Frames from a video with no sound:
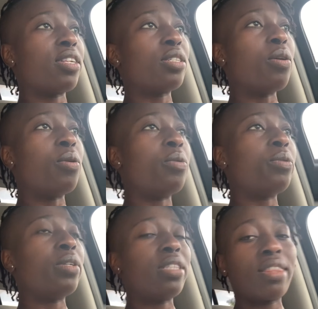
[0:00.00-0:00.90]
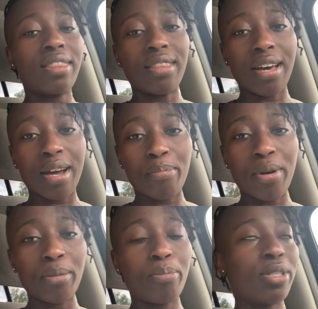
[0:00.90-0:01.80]
this whole
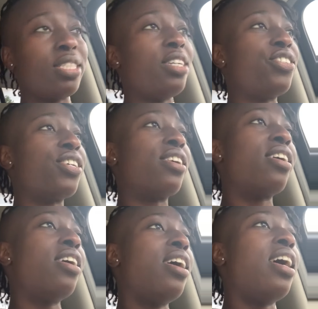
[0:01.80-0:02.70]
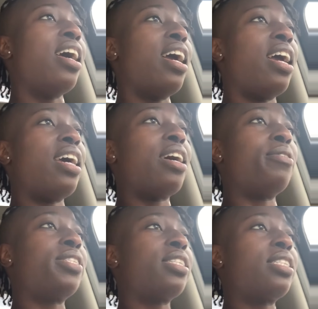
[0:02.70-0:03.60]
procedure. And I
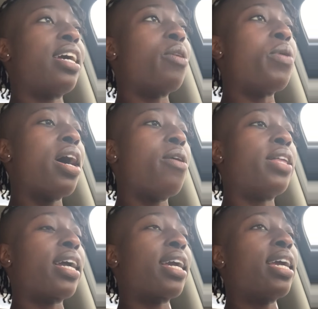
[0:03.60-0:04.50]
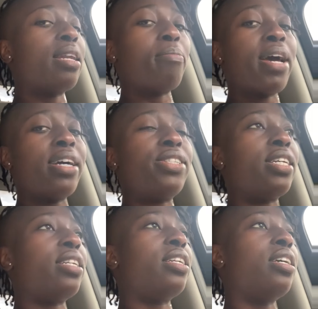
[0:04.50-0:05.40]
was just like, wow, like I can't
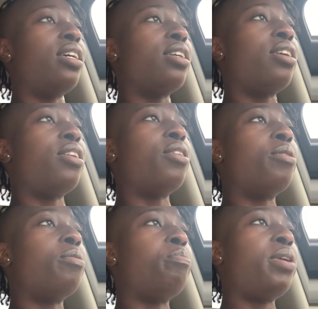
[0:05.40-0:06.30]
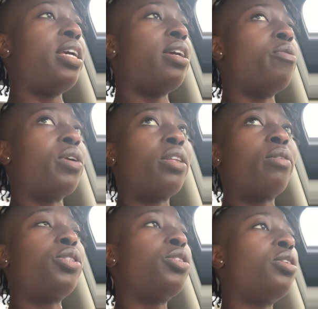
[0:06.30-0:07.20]
imagine, being one of
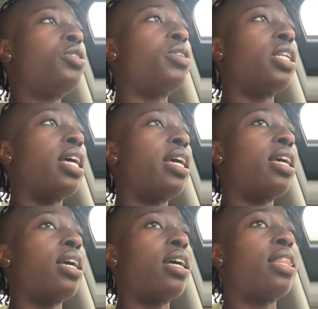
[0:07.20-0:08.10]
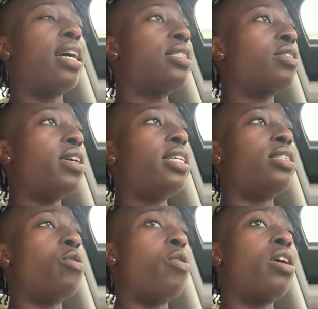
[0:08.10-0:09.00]
those children. Like, that's
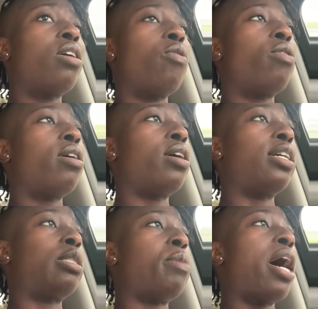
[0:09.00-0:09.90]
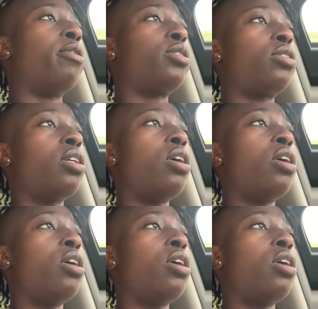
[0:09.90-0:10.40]
crazy. Or a spouse